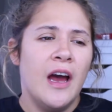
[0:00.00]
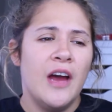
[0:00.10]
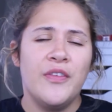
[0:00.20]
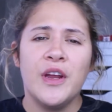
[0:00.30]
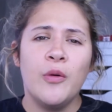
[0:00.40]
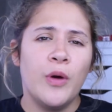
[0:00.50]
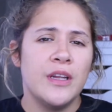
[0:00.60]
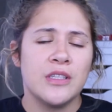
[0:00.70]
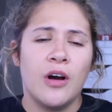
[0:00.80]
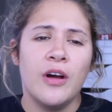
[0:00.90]
I forget what
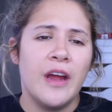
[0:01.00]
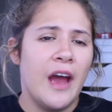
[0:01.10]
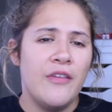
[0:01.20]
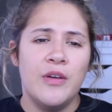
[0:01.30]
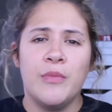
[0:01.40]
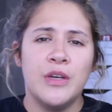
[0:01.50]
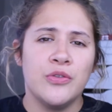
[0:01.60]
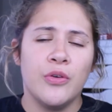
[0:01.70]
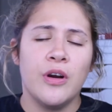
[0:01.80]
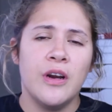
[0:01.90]
it's called, I have it in my
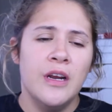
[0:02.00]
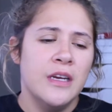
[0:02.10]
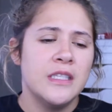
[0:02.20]
drawer